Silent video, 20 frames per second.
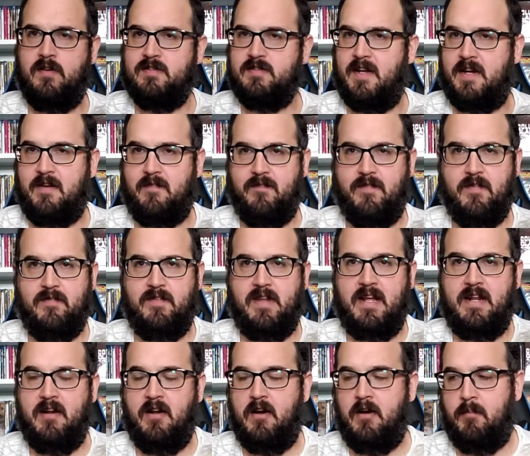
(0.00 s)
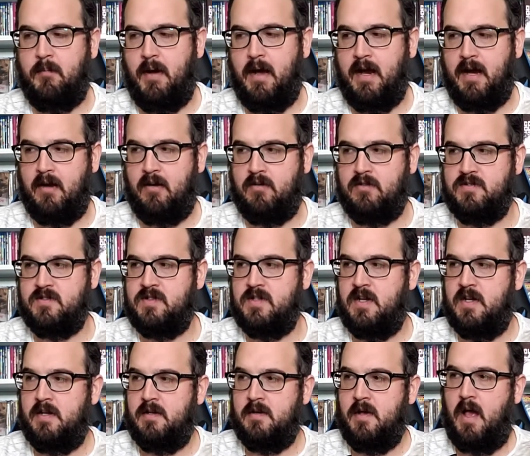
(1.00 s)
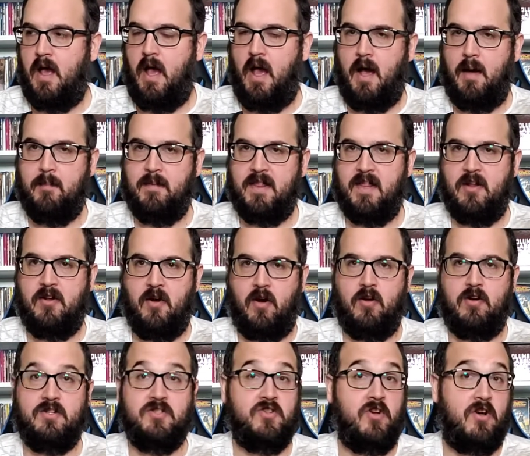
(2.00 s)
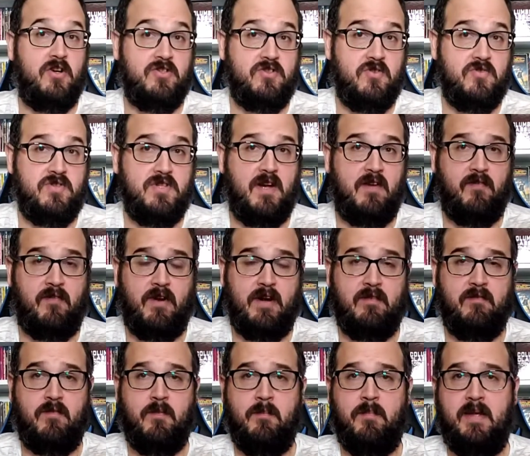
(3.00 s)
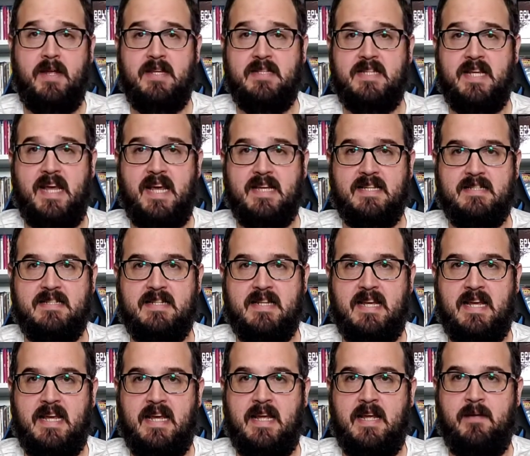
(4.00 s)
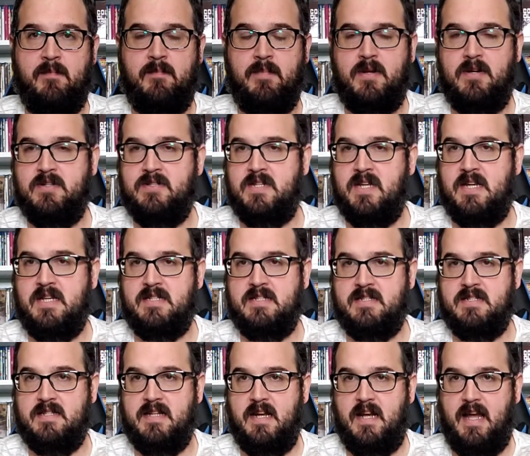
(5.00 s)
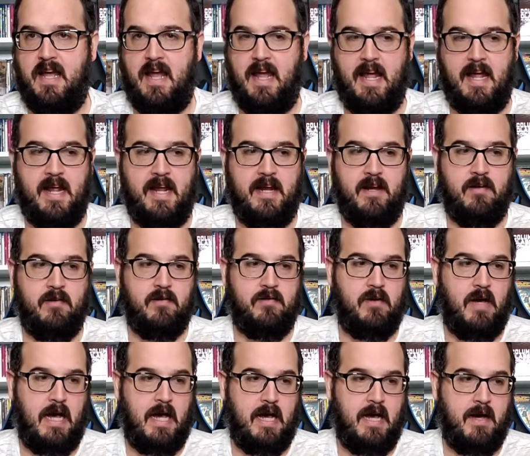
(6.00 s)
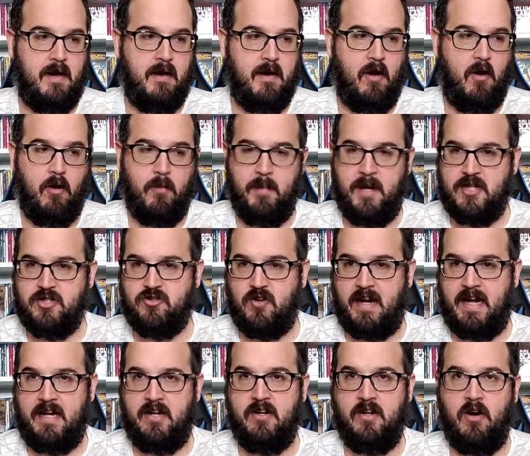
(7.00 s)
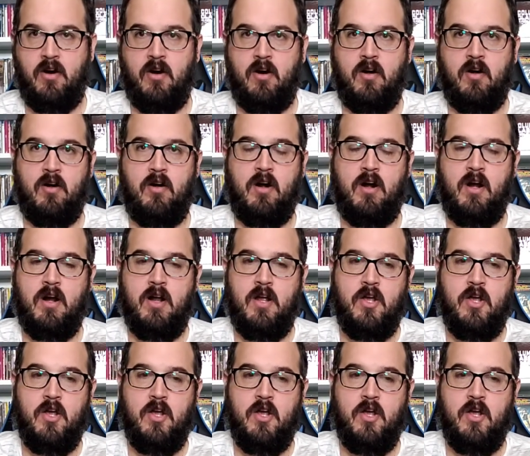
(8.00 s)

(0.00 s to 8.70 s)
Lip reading: It's like 1,500 miles. But the dog is also suffering from PTSD because it's a Army-trained dog.